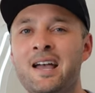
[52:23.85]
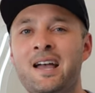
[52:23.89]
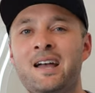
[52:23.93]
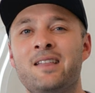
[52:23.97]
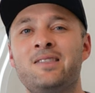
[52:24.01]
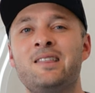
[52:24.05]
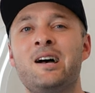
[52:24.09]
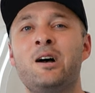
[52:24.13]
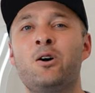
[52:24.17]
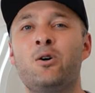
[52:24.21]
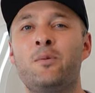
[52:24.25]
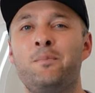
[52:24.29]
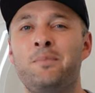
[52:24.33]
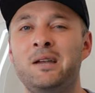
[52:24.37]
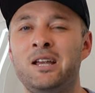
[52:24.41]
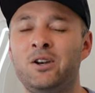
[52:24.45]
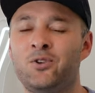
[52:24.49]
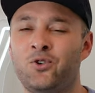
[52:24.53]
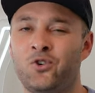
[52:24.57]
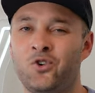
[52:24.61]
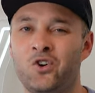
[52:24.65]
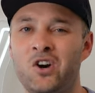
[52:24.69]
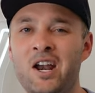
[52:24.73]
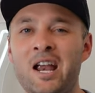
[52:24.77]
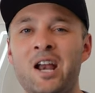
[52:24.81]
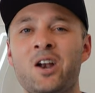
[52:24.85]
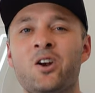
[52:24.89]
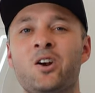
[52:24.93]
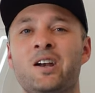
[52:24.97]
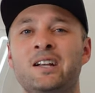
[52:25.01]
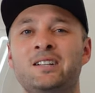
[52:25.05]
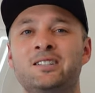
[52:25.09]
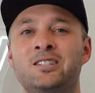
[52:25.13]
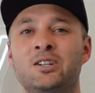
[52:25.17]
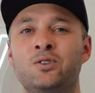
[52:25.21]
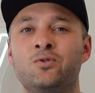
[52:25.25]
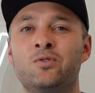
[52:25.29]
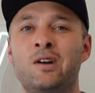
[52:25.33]
and they would be
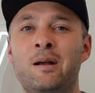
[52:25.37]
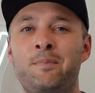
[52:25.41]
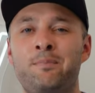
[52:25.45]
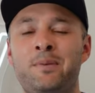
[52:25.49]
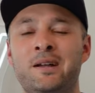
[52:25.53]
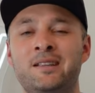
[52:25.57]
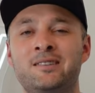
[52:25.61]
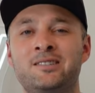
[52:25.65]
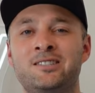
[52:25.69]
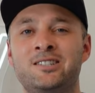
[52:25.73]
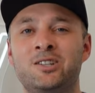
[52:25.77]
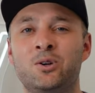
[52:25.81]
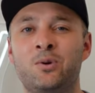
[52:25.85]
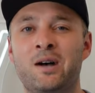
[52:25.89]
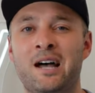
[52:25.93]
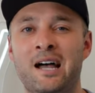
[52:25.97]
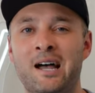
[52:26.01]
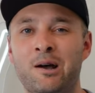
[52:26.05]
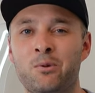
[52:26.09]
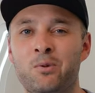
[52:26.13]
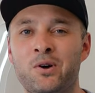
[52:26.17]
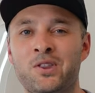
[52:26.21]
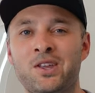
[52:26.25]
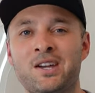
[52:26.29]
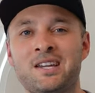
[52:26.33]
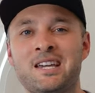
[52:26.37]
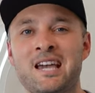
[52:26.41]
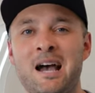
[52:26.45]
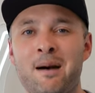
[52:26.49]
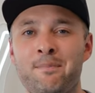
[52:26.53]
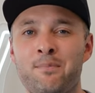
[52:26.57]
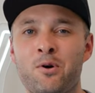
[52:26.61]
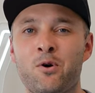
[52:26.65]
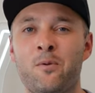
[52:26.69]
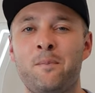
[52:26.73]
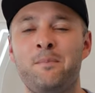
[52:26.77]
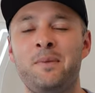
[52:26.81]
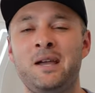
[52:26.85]
raring to rip into it with a
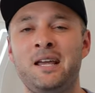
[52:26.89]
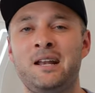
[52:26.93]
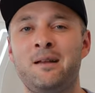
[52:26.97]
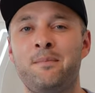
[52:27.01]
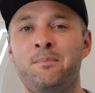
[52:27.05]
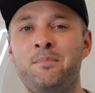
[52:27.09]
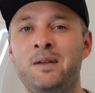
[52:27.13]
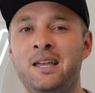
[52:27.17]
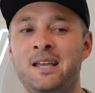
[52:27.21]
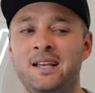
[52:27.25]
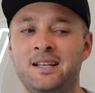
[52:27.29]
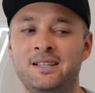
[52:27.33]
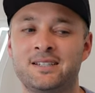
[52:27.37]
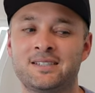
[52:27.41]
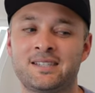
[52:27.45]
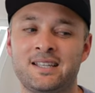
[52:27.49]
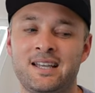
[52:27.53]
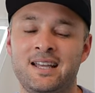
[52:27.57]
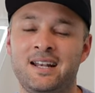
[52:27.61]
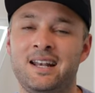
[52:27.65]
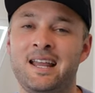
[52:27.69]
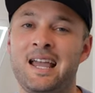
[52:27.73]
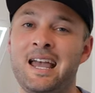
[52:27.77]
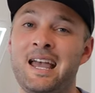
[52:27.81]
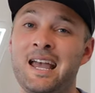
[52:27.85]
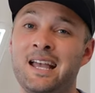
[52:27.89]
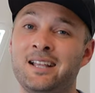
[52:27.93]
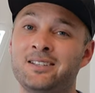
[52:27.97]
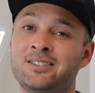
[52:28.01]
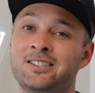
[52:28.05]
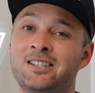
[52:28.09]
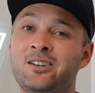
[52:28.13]
couple better beers in hand.